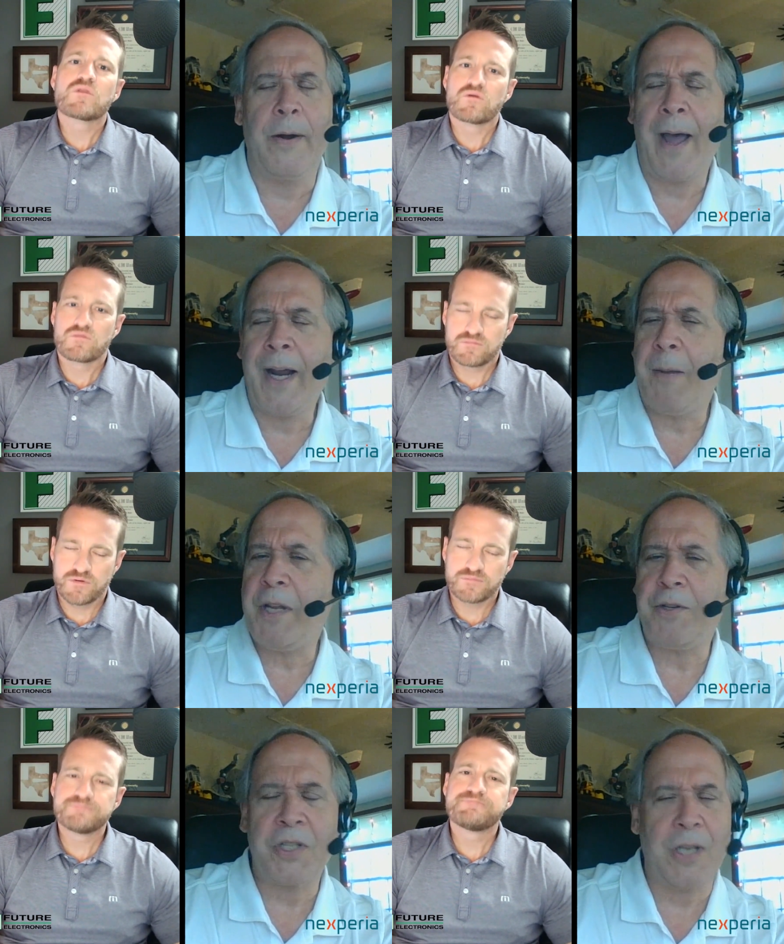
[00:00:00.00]
Speaker 1: They're
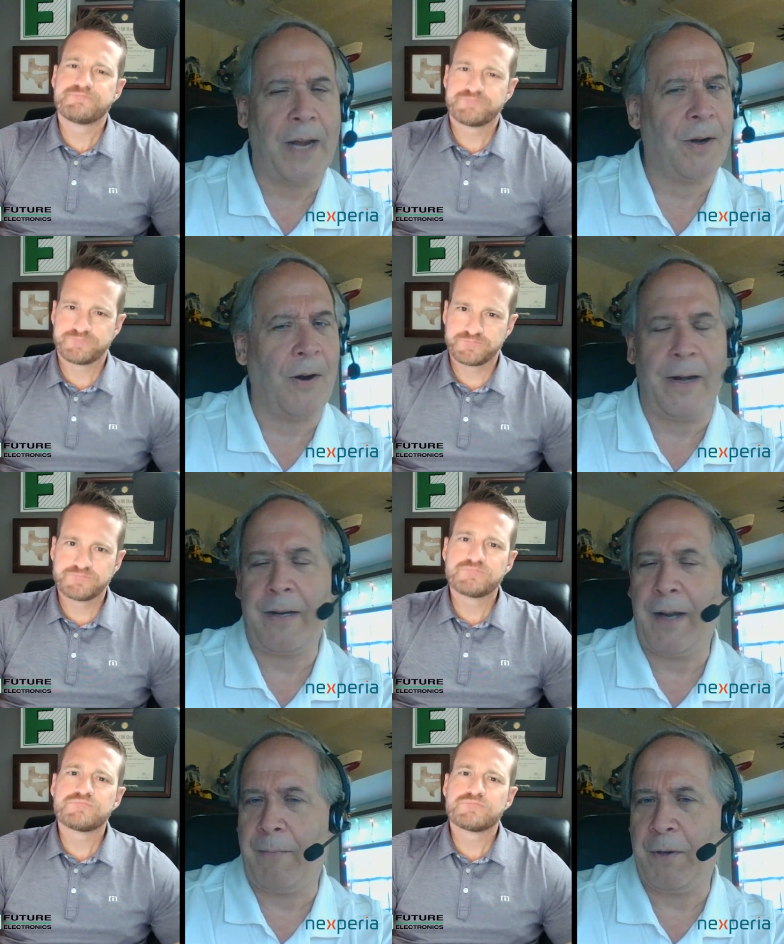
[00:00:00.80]
not going to be in your slot
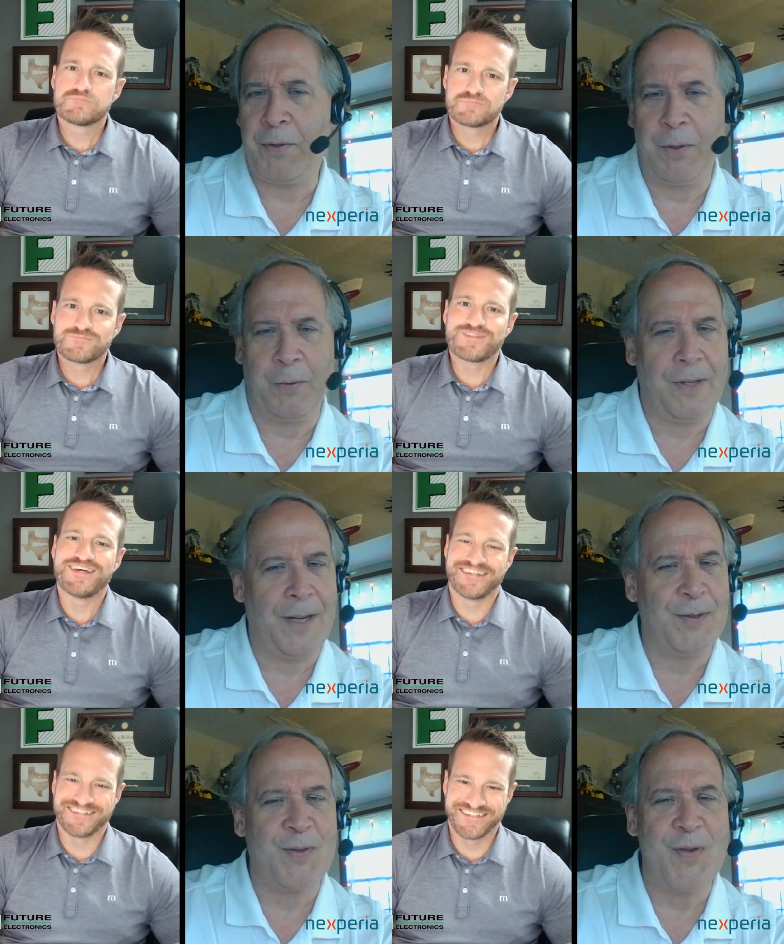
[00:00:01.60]
car anytime though
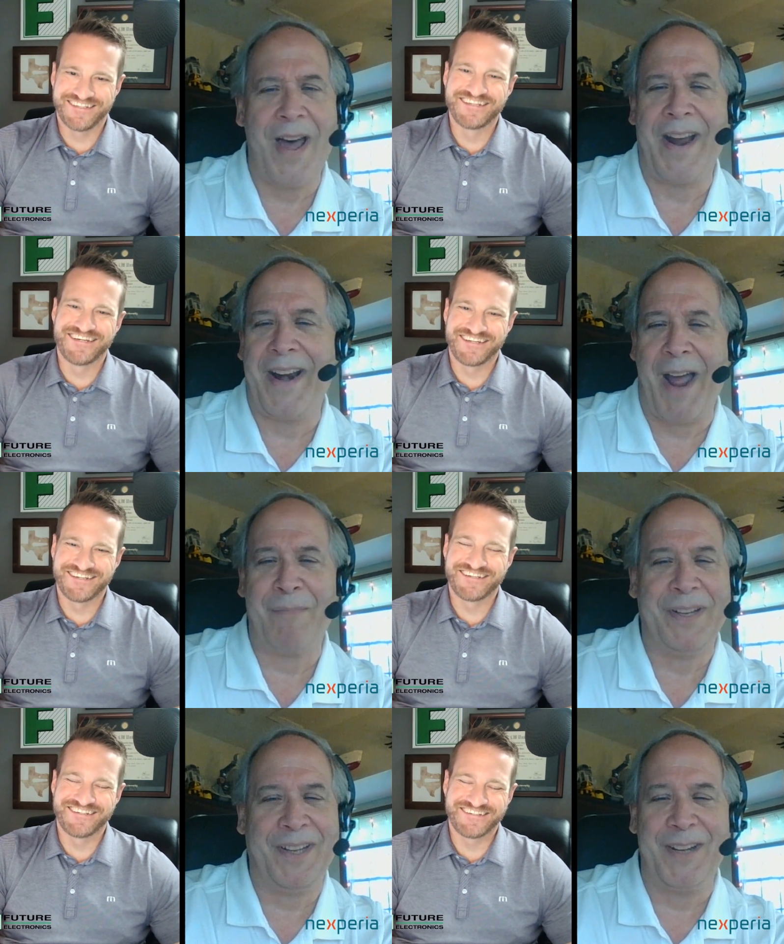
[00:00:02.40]
soon. That is
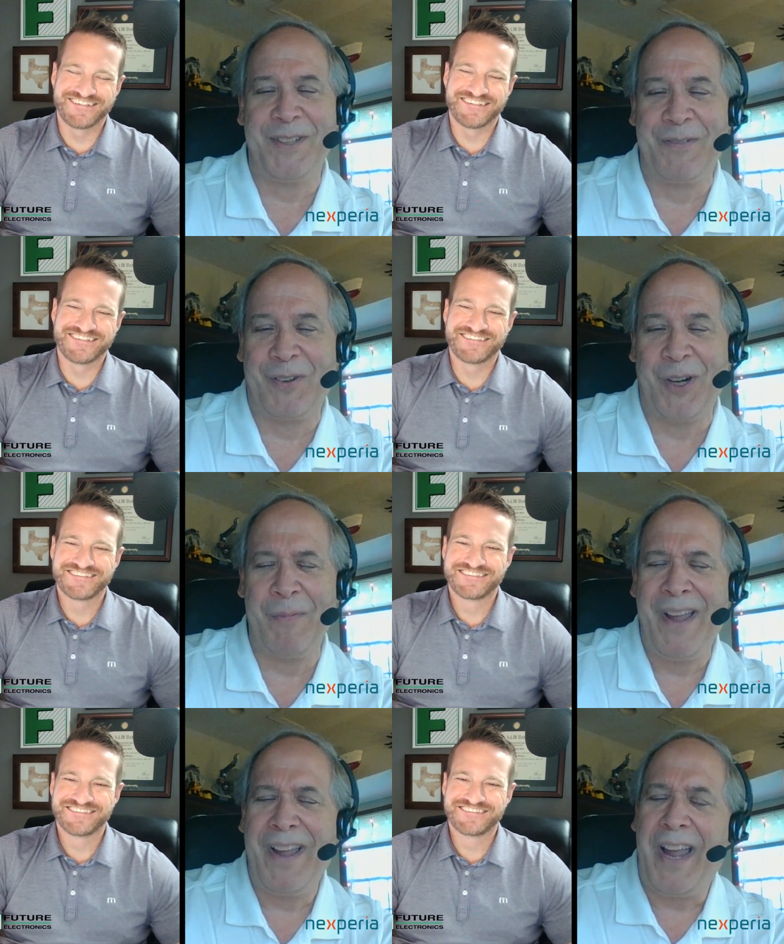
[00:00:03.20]
not an application
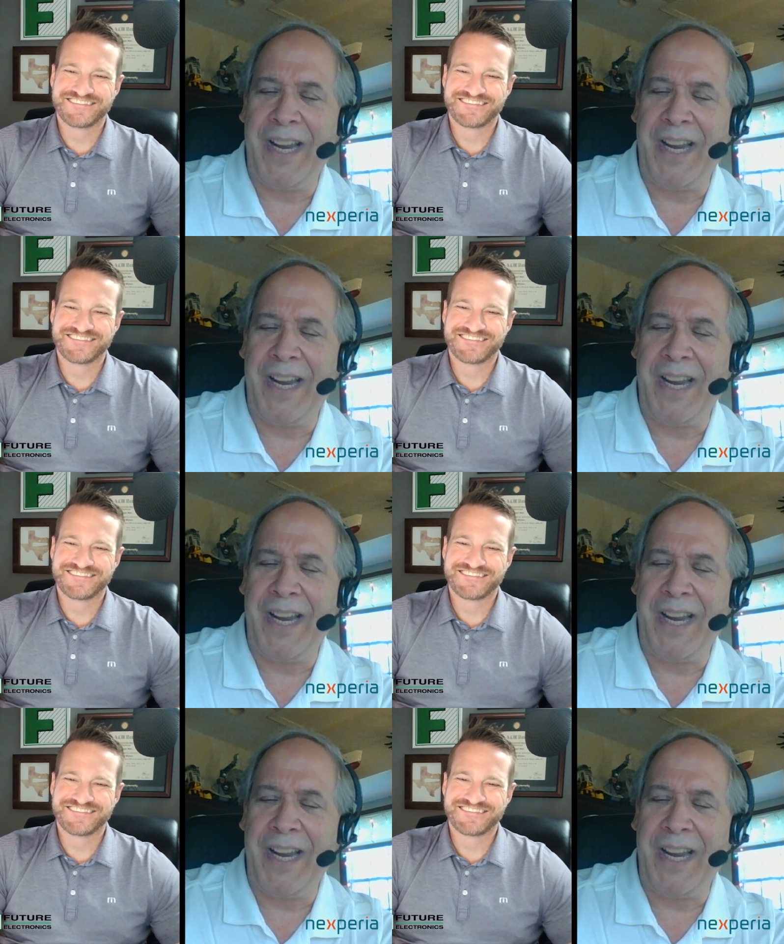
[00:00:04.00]
for them.